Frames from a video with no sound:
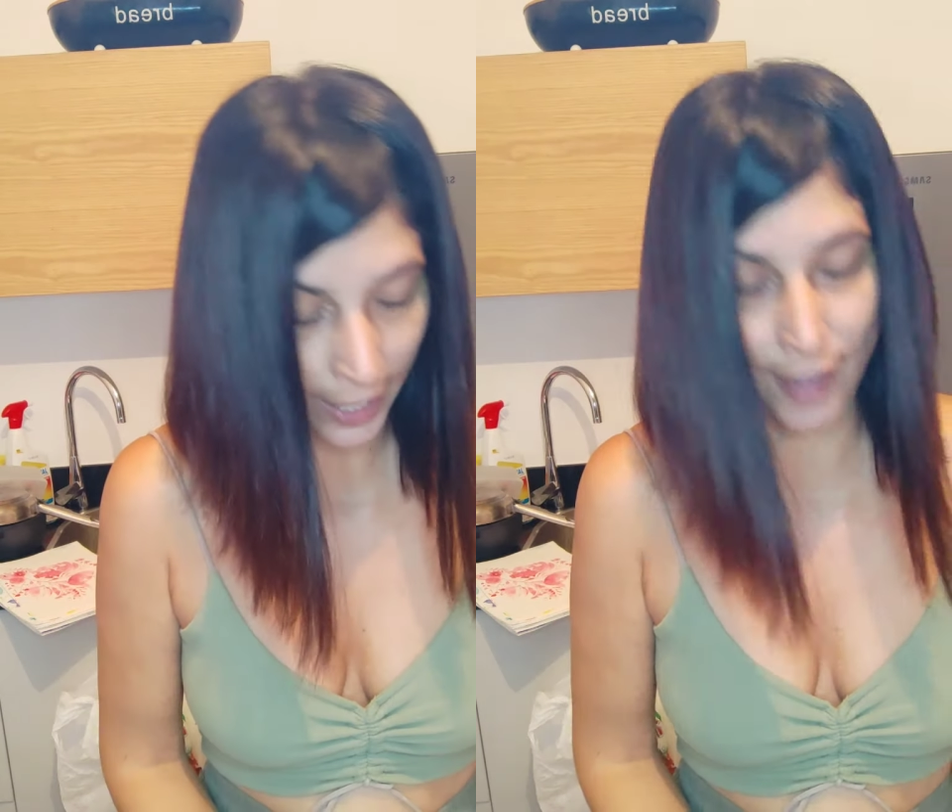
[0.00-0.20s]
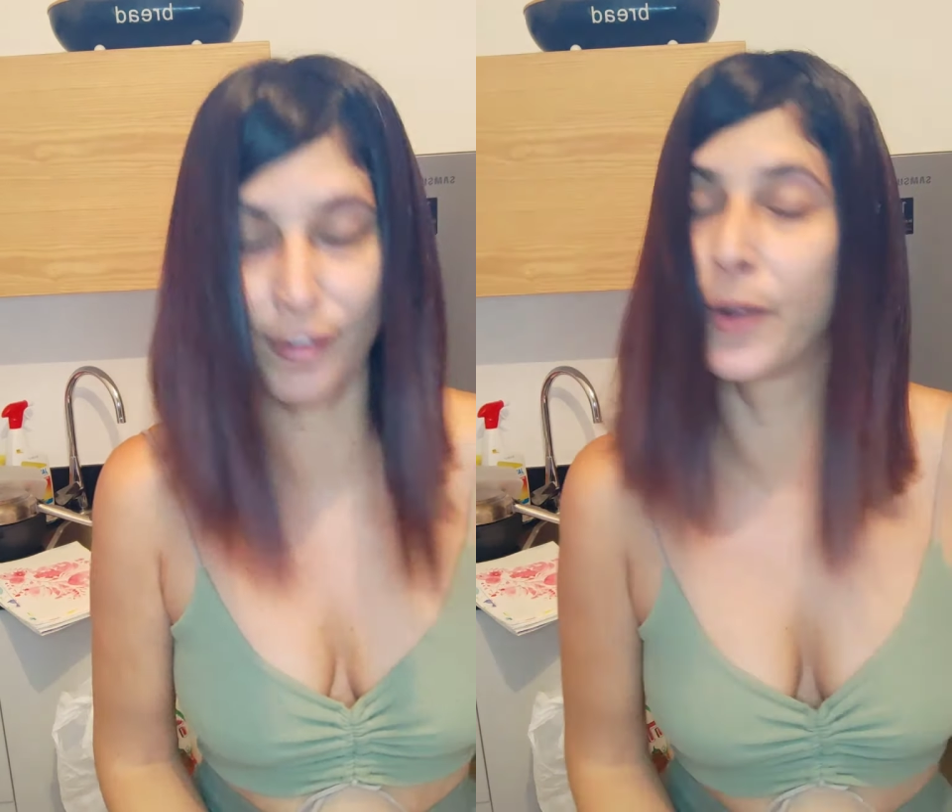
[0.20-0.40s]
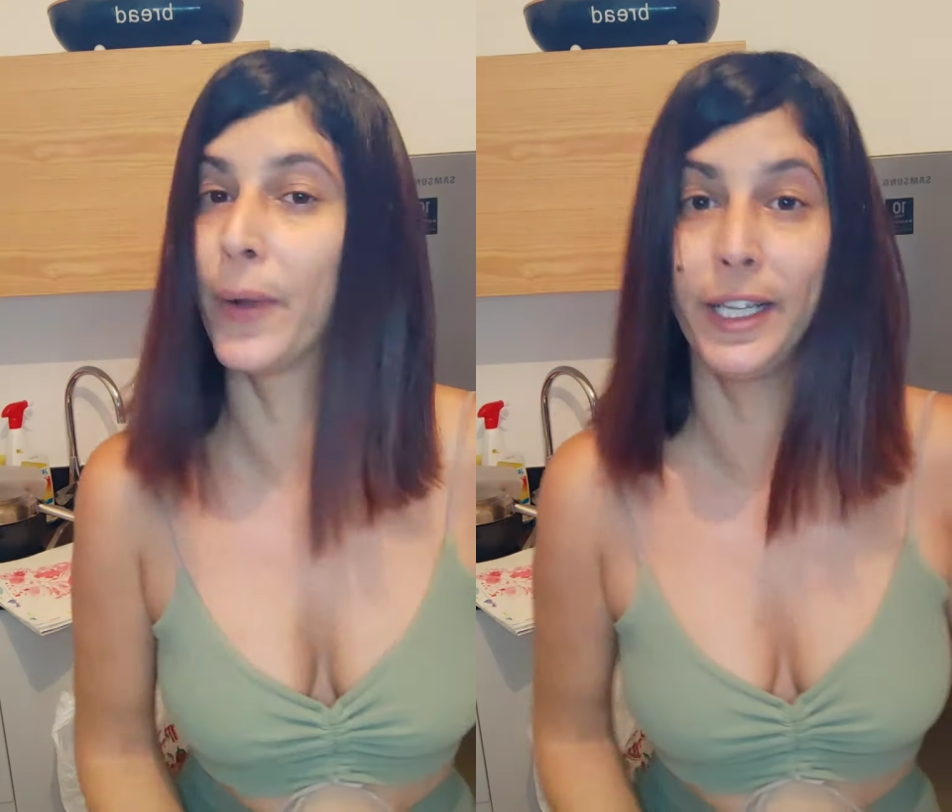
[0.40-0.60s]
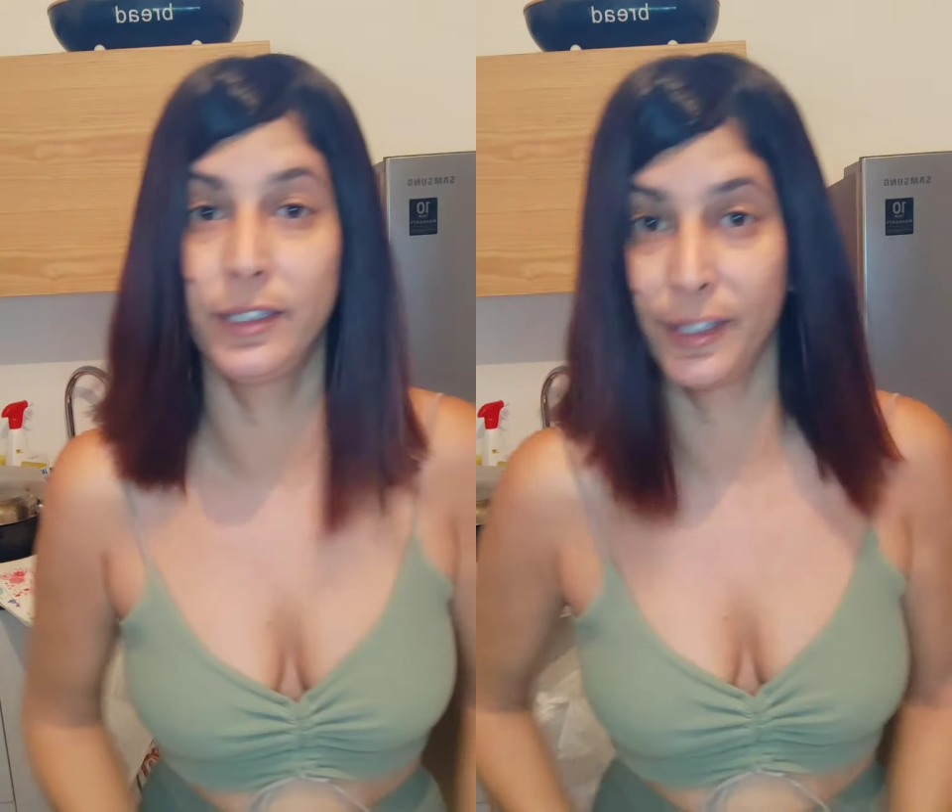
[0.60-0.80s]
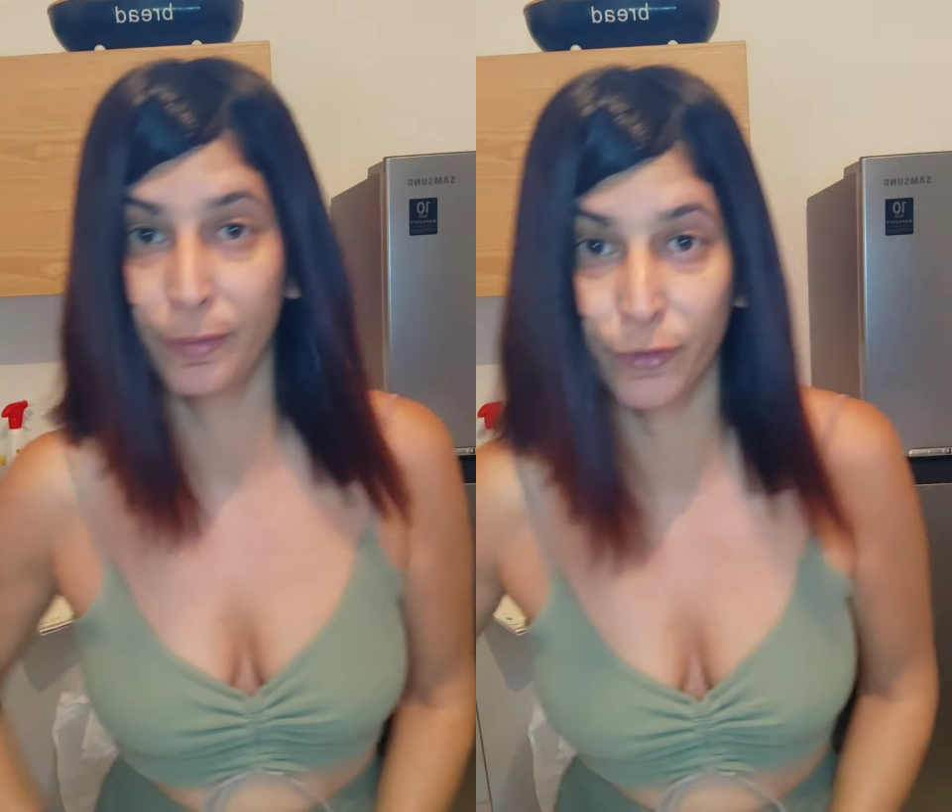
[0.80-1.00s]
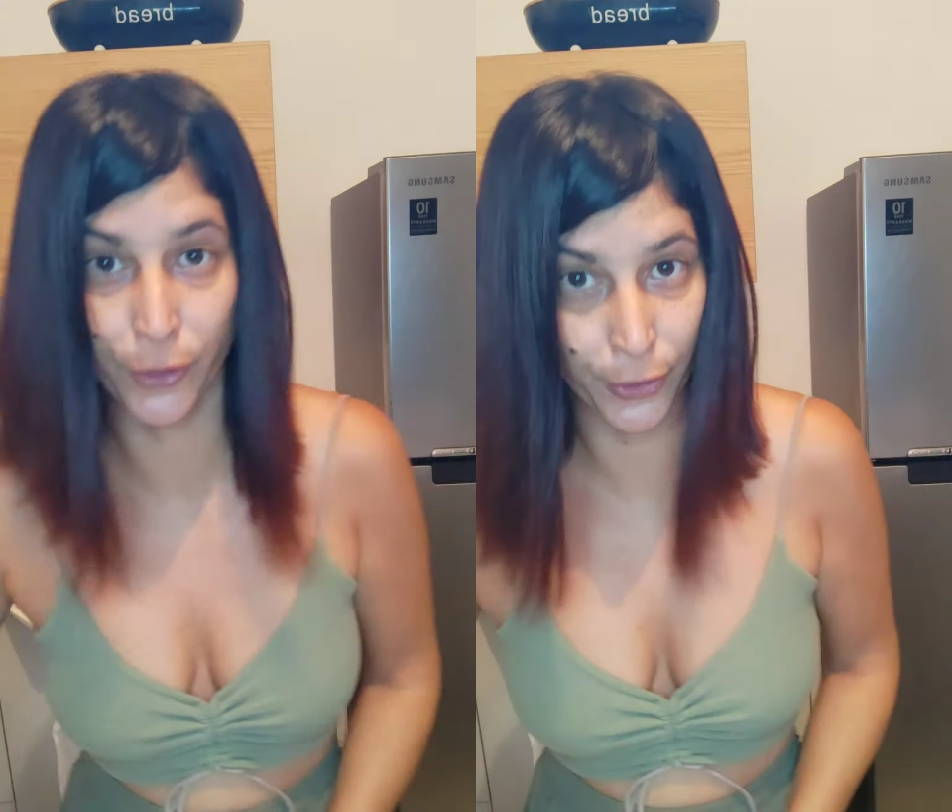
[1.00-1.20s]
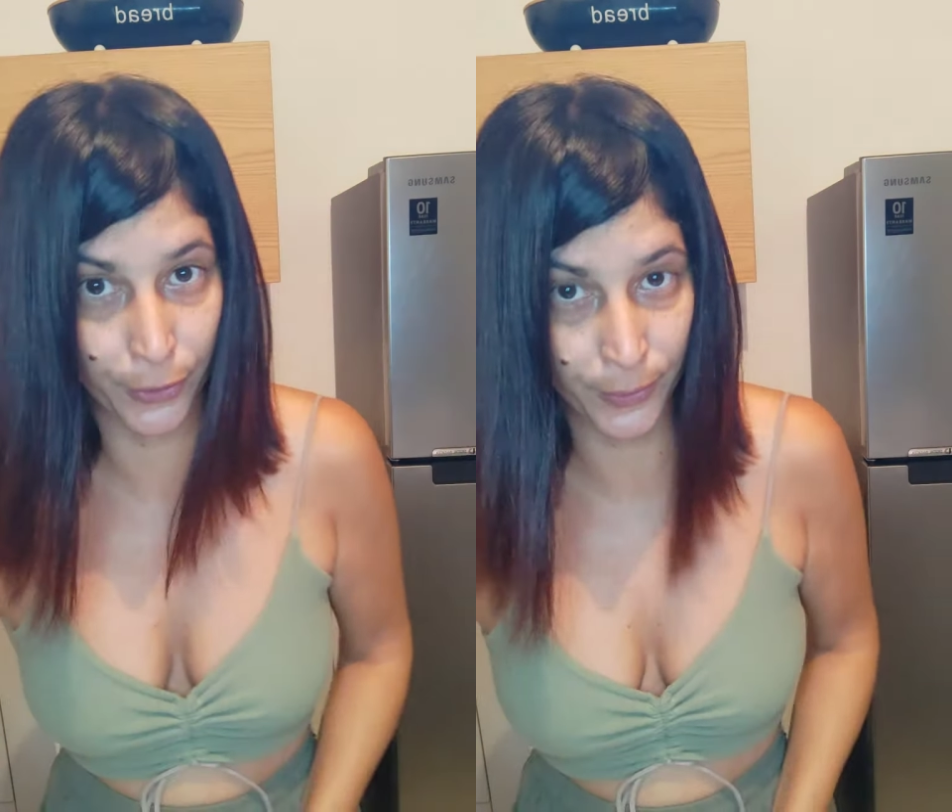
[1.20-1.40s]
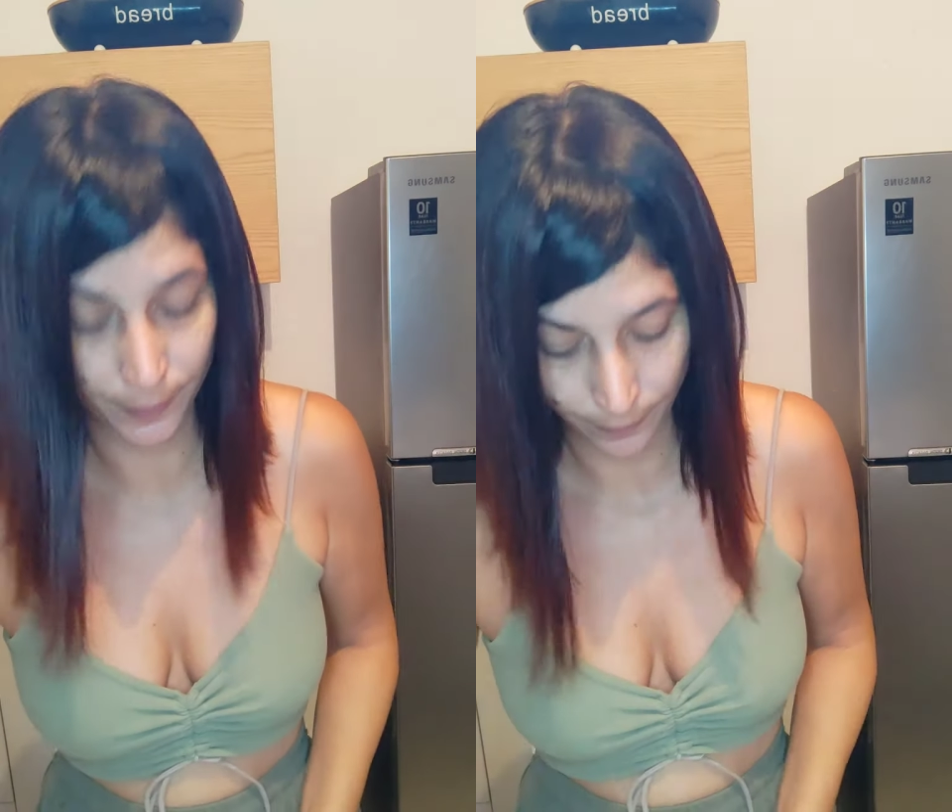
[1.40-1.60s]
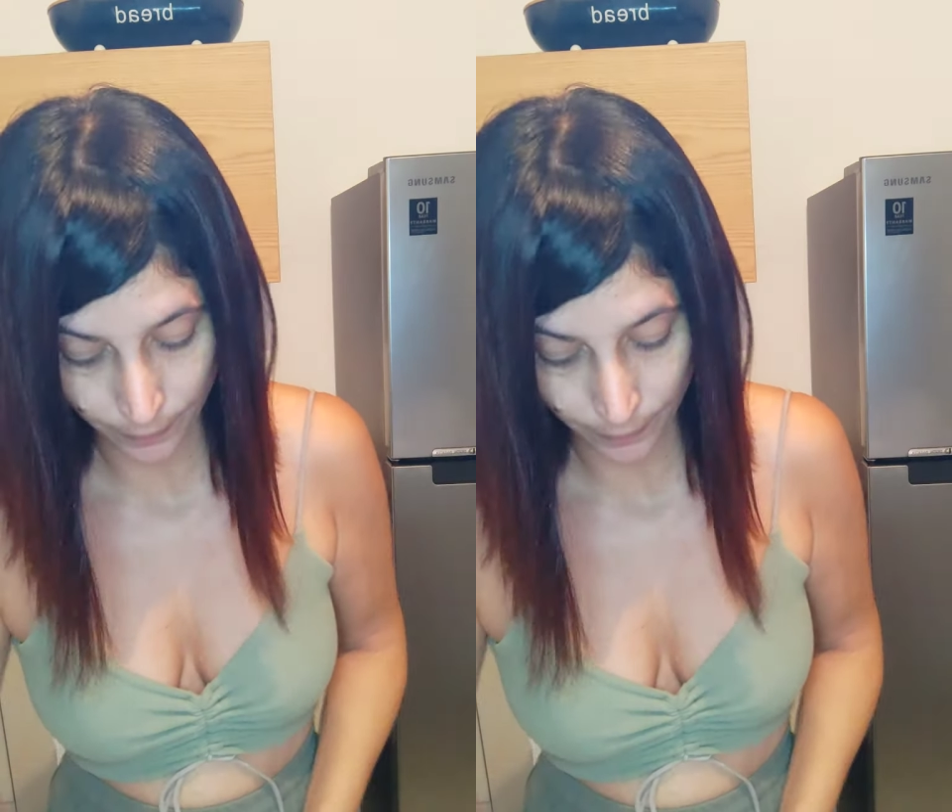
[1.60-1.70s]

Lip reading: I have a great tip for you.